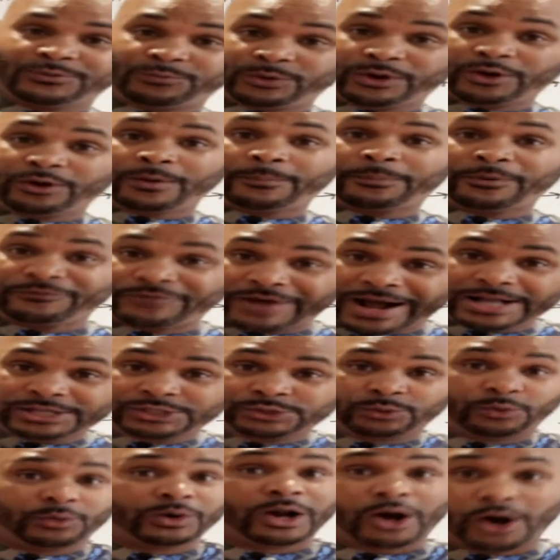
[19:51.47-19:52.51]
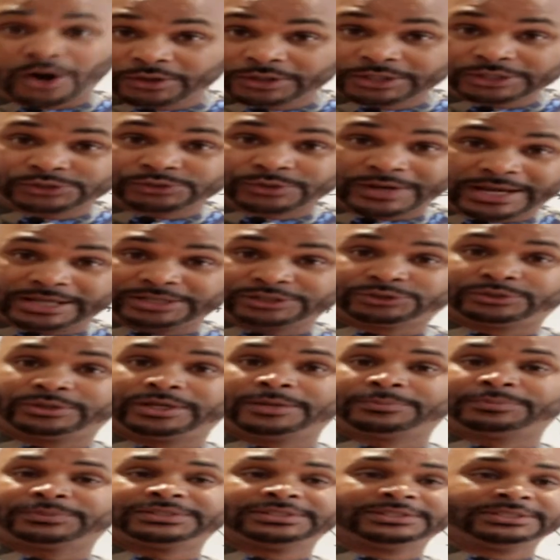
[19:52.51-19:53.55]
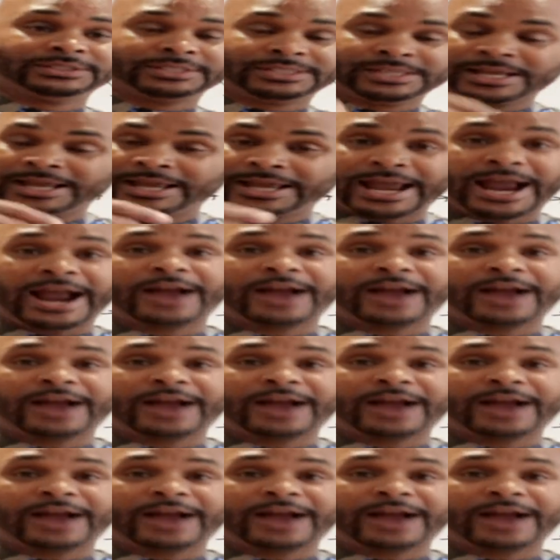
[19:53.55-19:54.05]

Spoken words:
We're going to provide you with all the transcriptions,